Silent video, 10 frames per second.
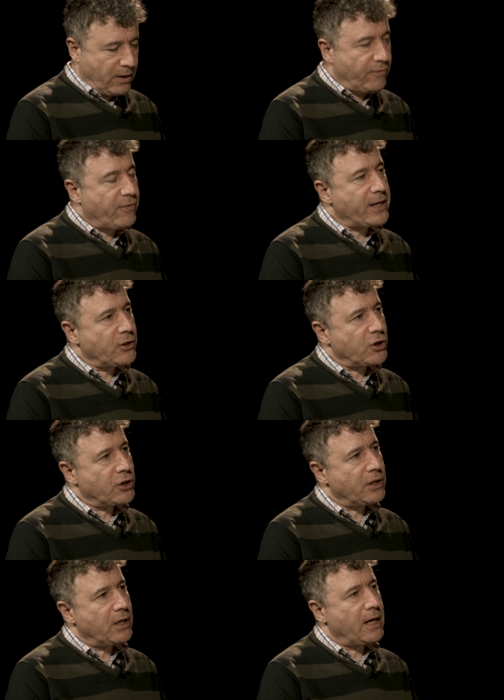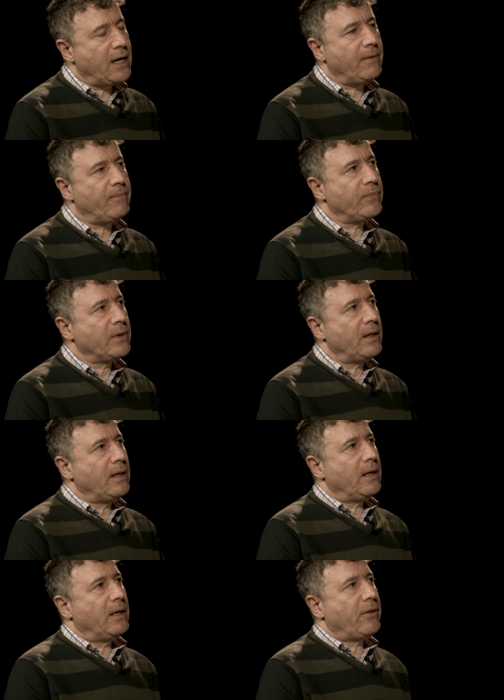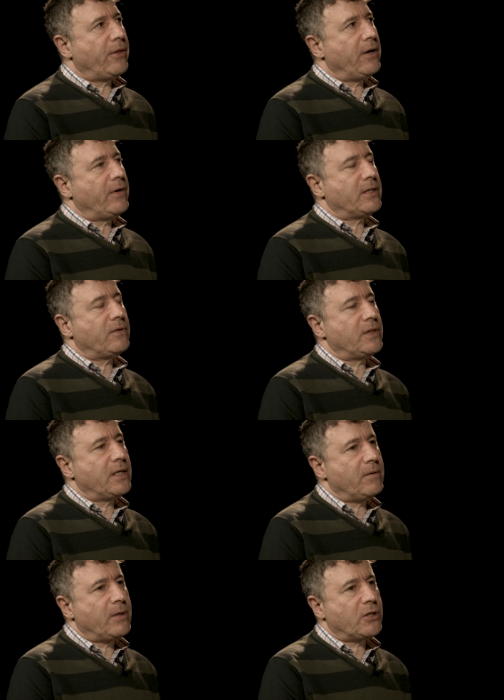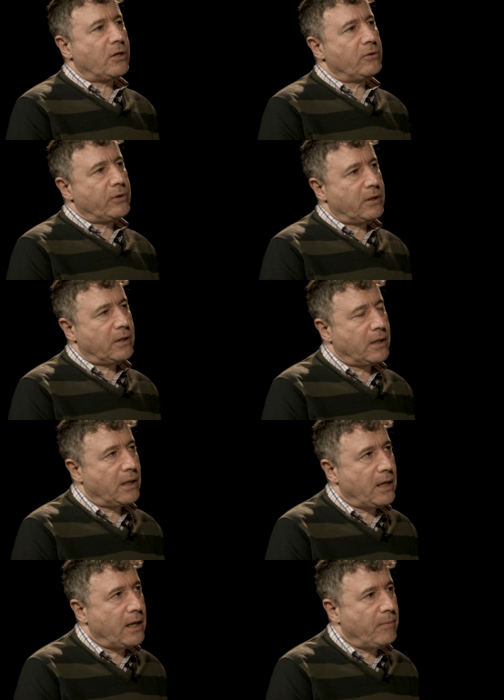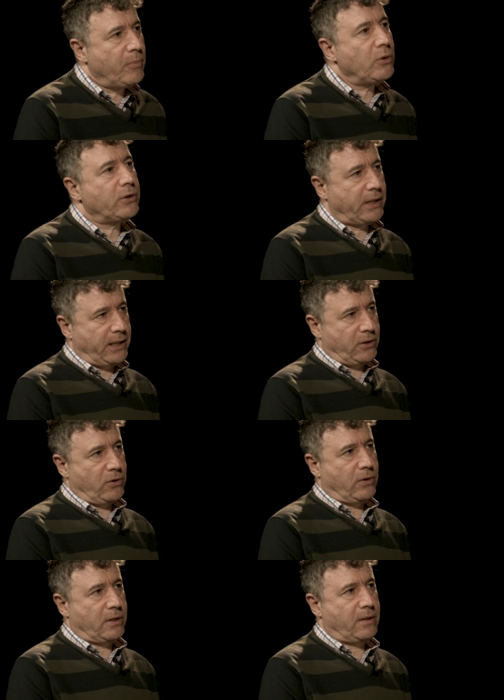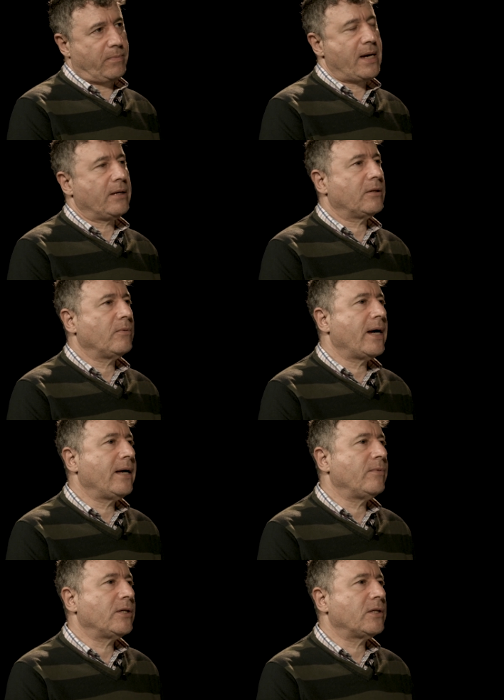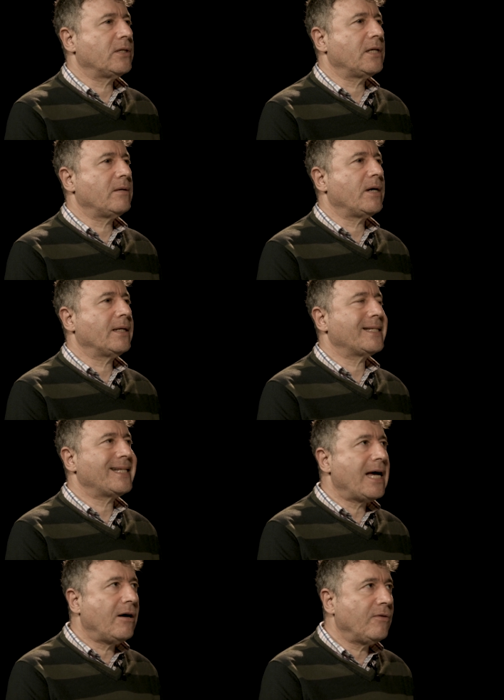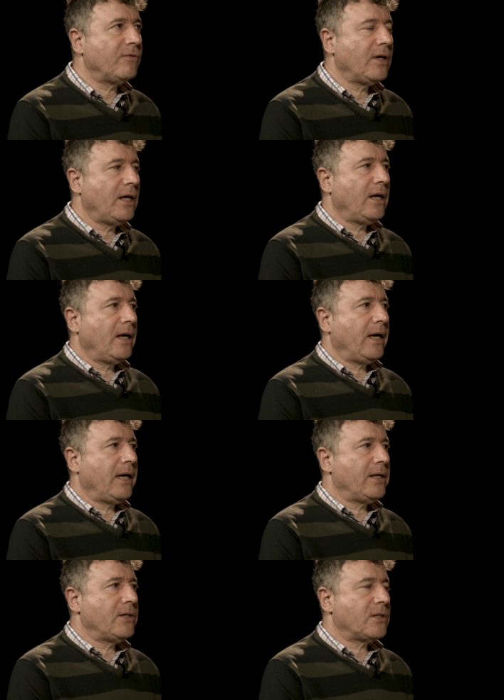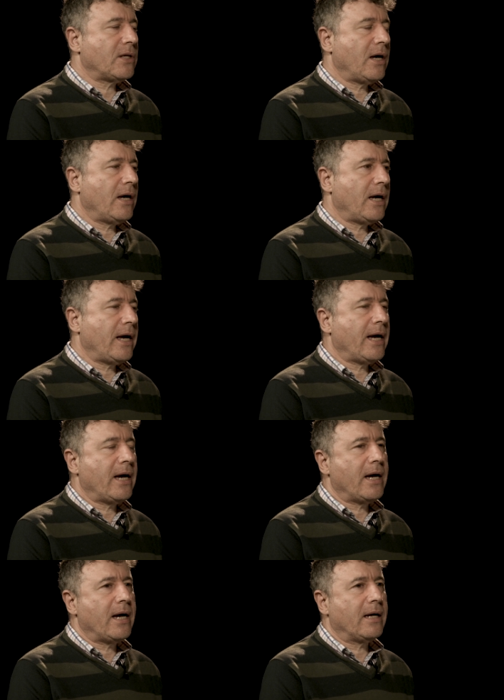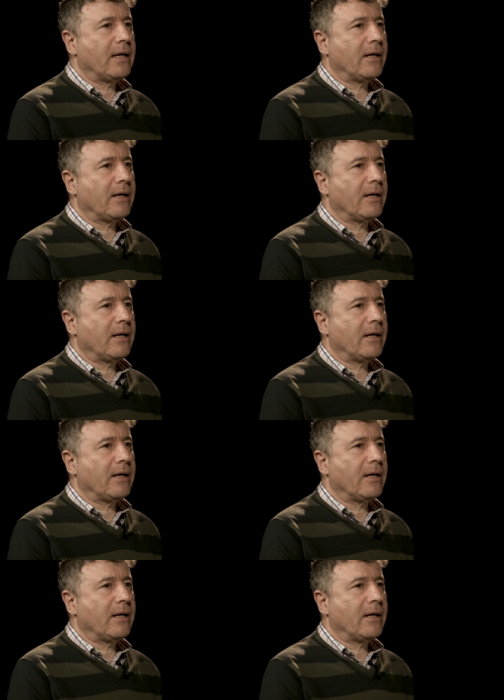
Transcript: the French um, theorist of cinema, Jean-Luc uh, Baudry, talks about the way in which the cinema itself is uh, a, a, a